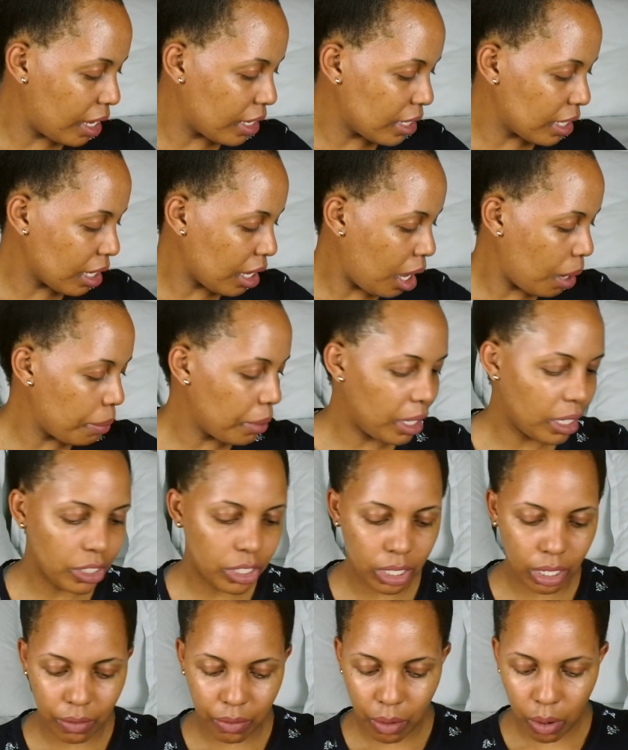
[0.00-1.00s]
That's a
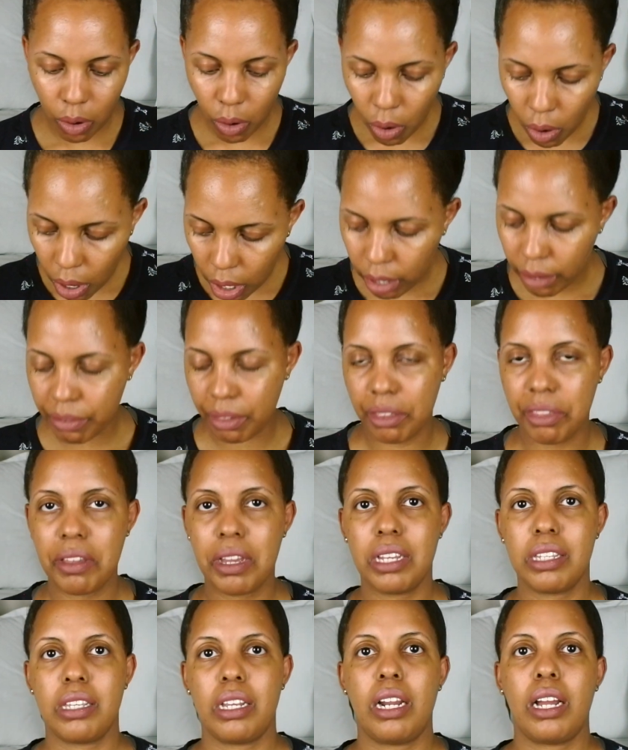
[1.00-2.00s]
combination of all of the
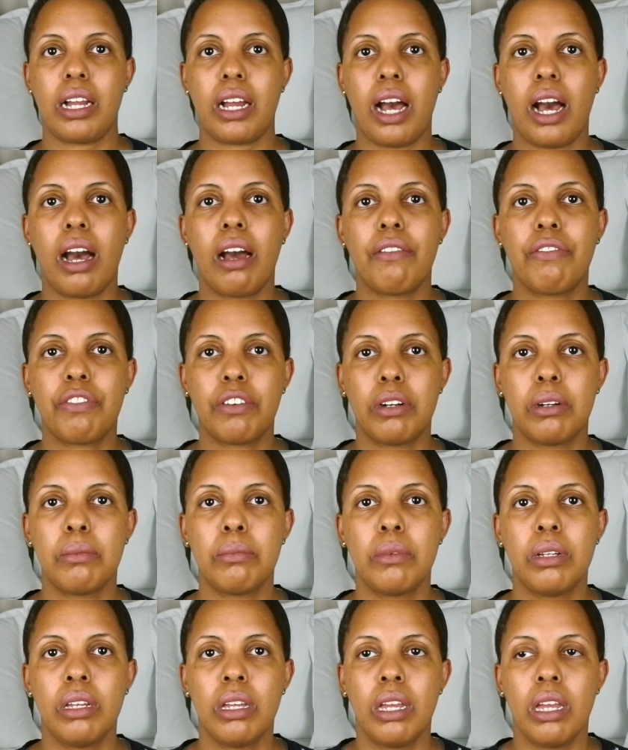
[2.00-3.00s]
things that I got
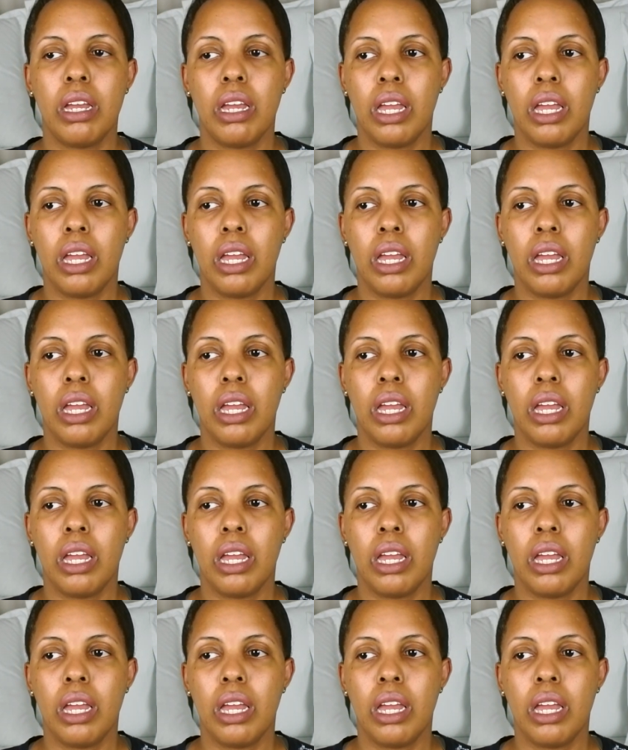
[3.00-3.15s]
from